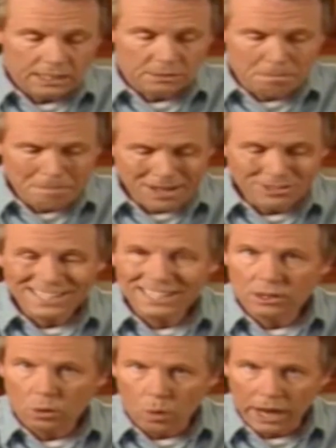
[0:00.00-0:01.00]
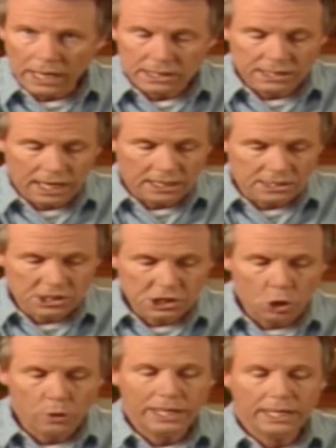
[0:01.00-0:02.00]
melting the wax and
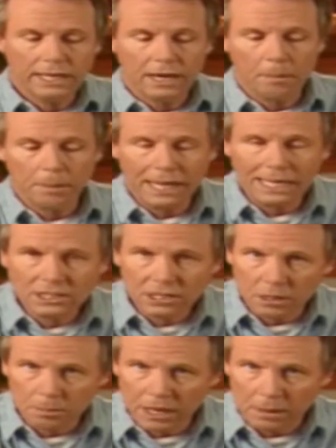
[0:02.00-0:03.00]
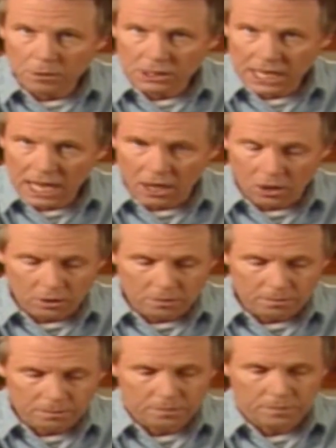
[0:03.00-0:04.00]
soaking it up into the paper towel.
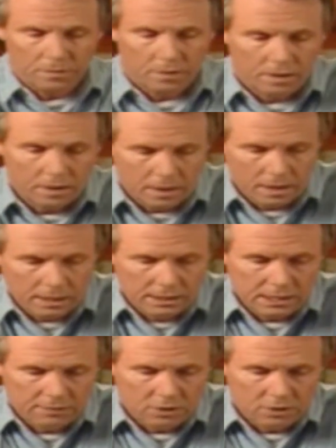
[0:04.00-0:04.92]
Let's have a